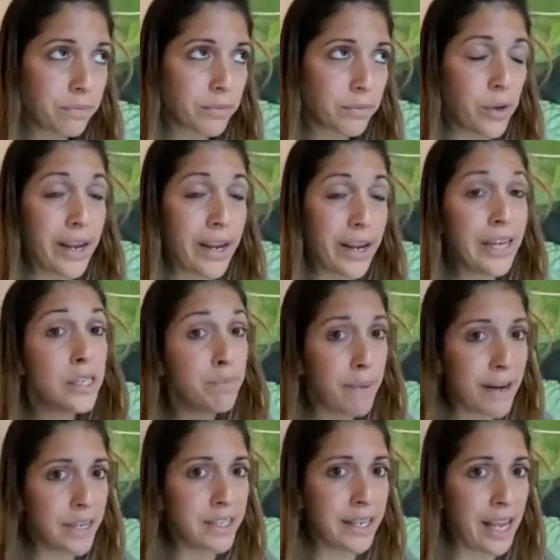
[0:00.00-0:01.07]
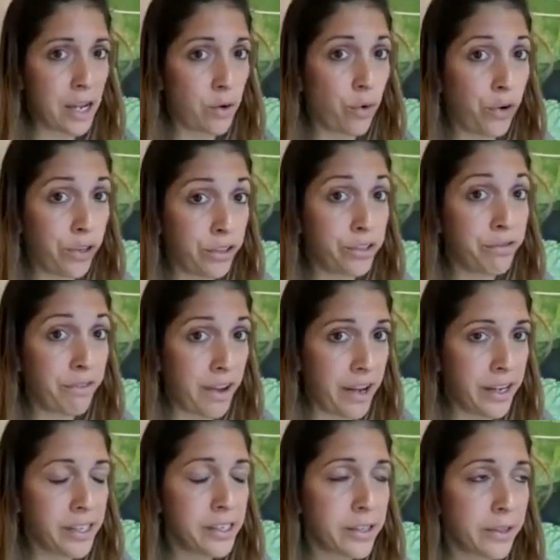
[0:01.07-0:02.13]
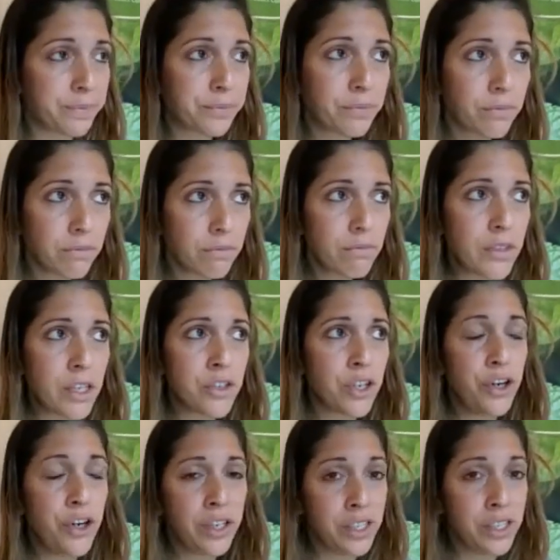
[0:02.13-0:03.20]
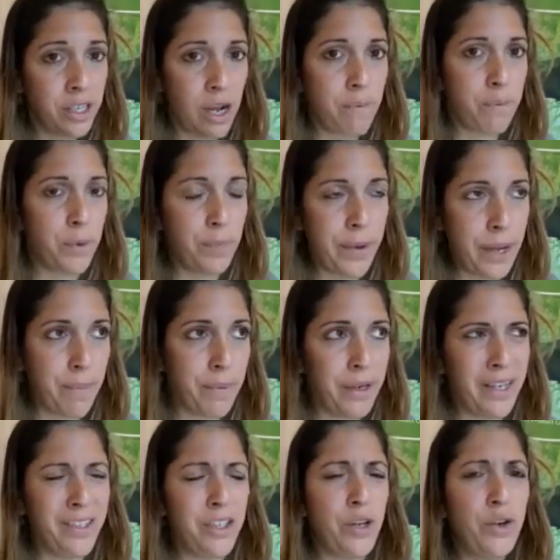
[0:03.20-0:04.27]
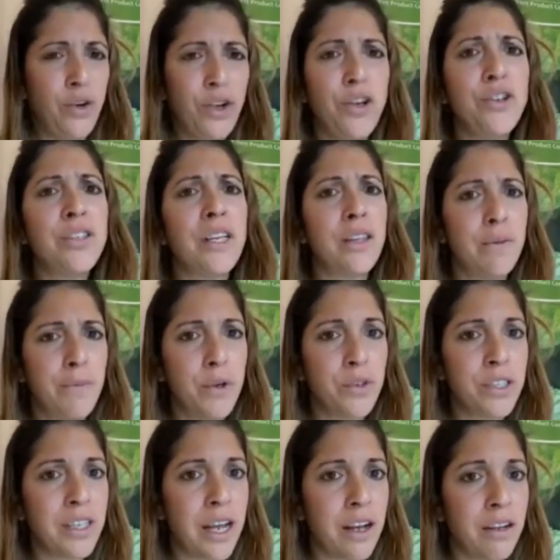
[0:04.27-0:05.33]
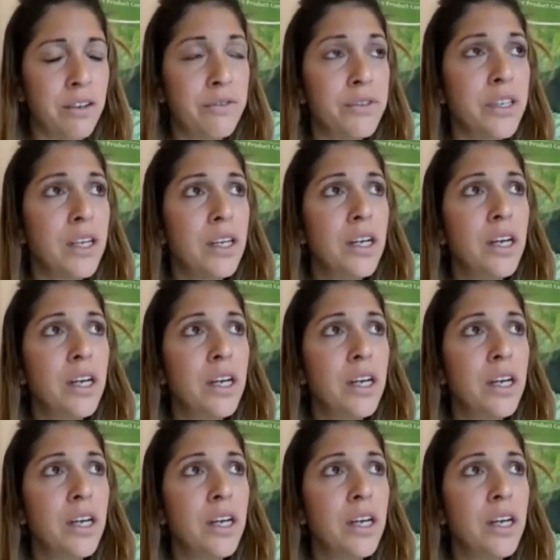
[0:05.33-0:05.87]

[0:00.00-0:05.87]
So it is better to get your oils first, so you can sample people and so you're using them yourselves.